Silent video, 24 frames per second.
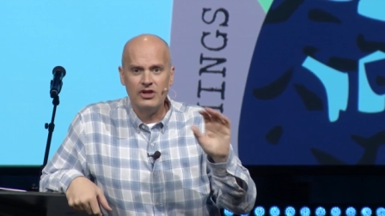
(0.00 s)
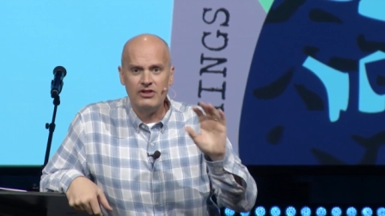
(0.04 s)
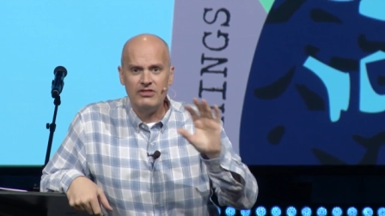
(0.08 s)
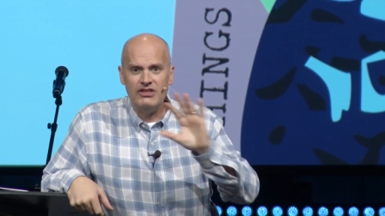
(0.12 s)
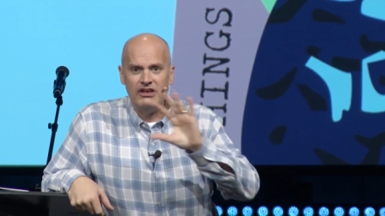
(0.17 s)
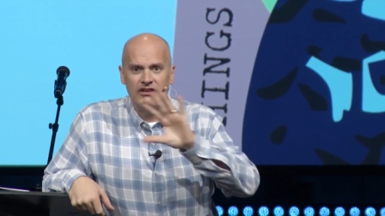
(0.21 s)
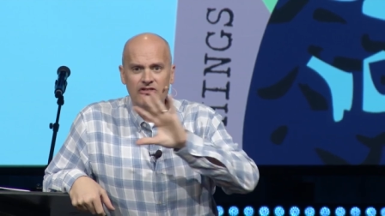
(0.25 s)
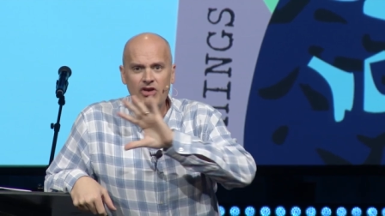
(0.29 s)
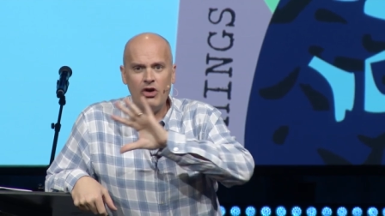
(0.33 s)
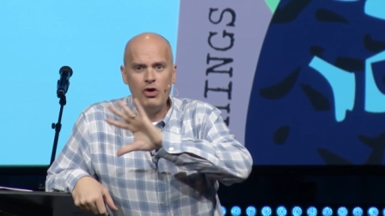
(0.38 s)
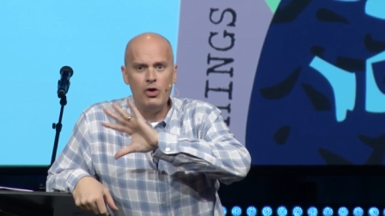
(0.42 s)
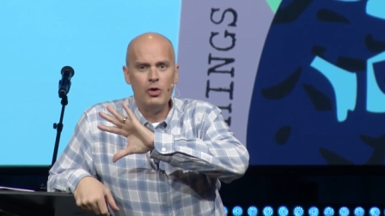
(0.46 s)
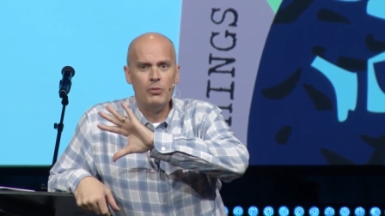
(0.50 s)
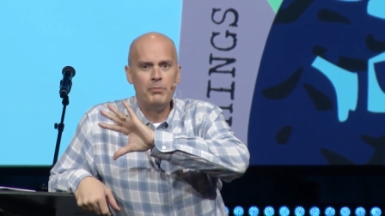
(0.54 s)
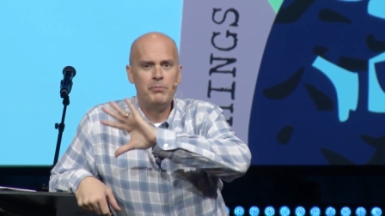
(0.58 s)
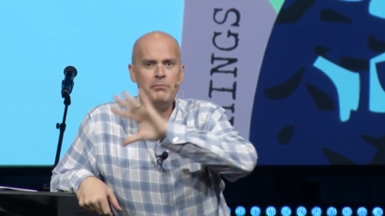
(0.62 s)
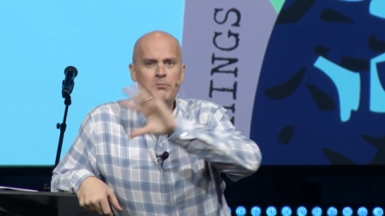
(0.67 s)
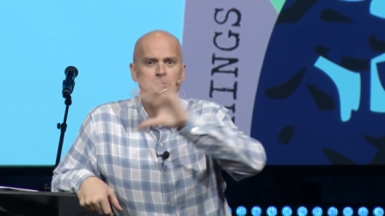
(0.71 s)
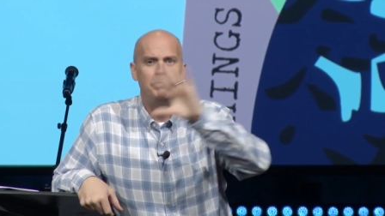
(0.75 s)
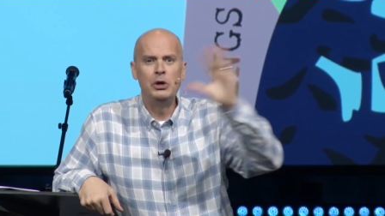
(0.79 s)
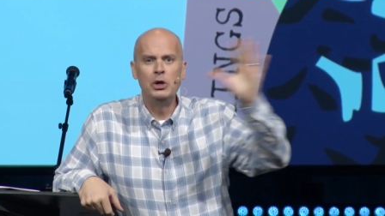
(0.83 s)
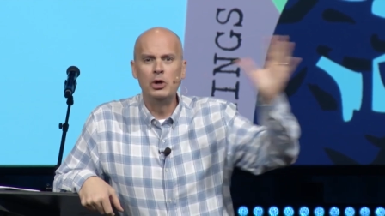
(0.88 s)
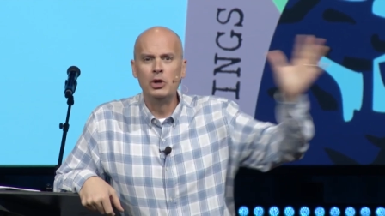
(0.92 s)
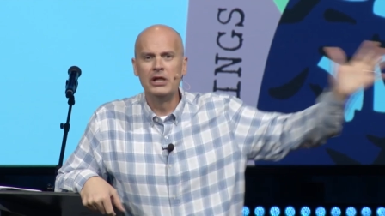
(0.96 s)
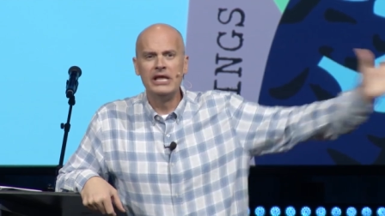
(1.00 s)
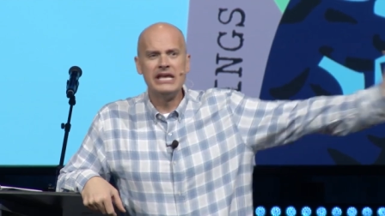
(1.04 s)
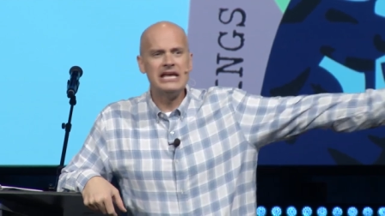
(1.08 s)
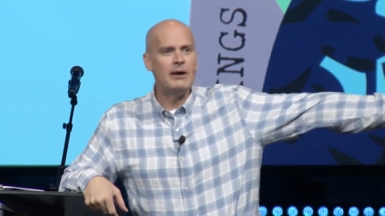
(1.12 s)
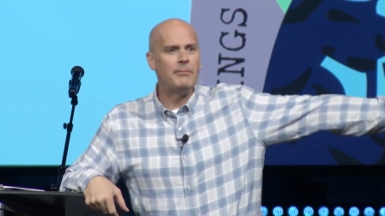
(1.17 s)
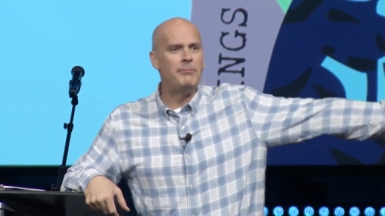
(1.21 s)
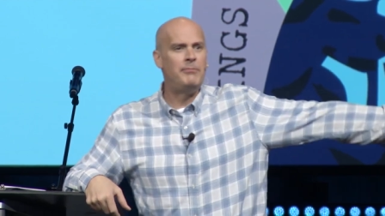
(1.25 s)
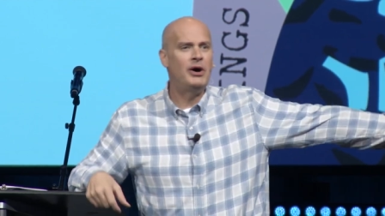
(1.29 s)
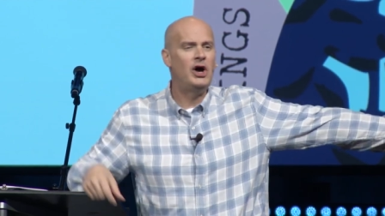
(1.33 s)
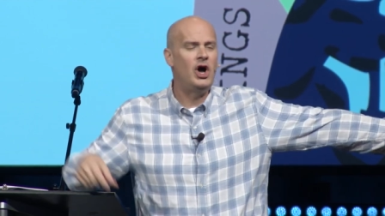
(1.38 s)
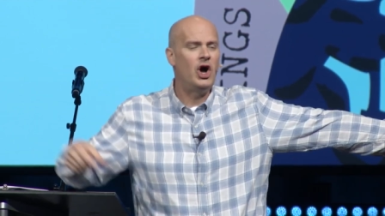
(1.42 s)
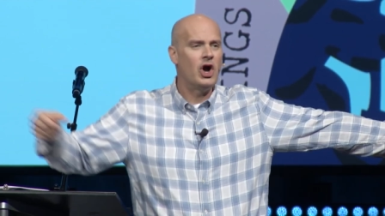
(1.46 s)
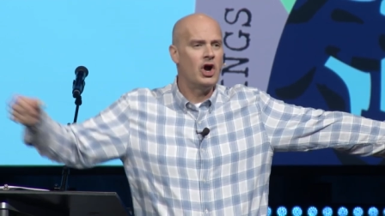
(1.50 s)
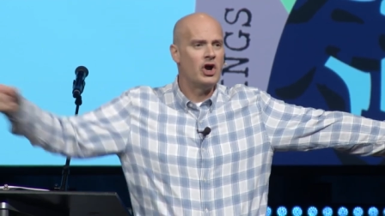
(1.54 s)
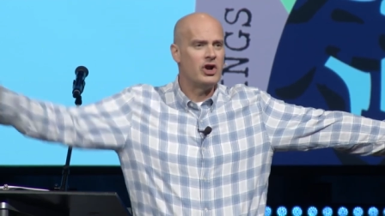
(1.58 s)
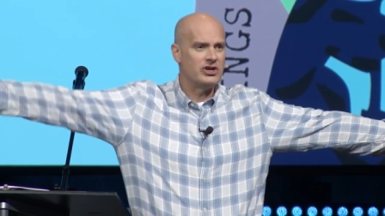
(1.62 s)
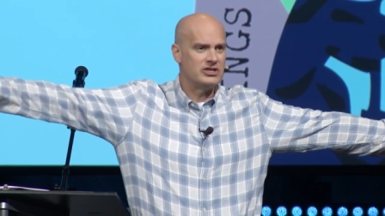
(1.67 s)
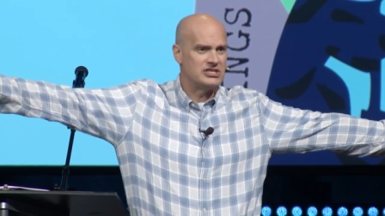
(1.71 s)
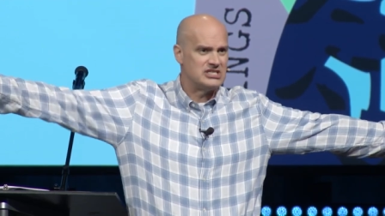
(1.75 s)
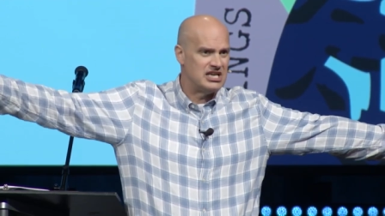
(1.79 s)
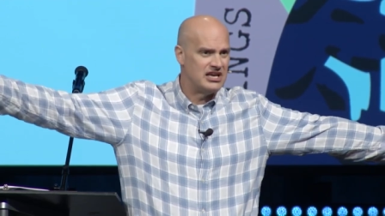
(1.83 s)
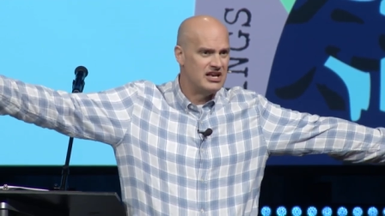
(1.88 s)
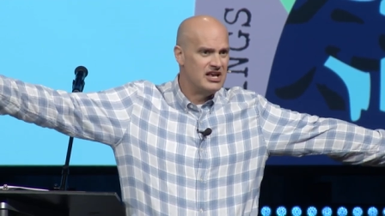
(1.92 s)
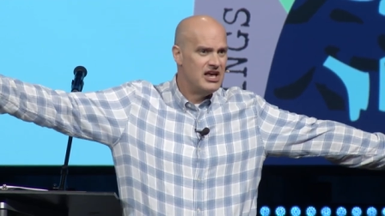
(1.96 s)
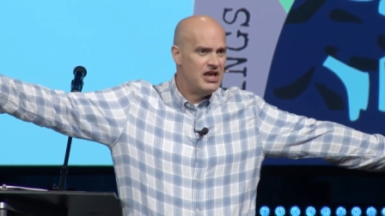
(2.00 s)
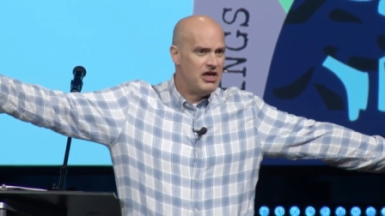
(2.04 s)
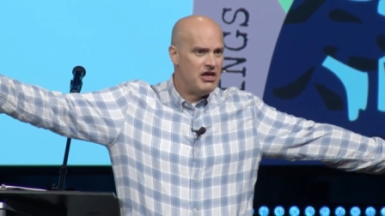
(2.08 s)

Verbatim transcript: this whole pulling apart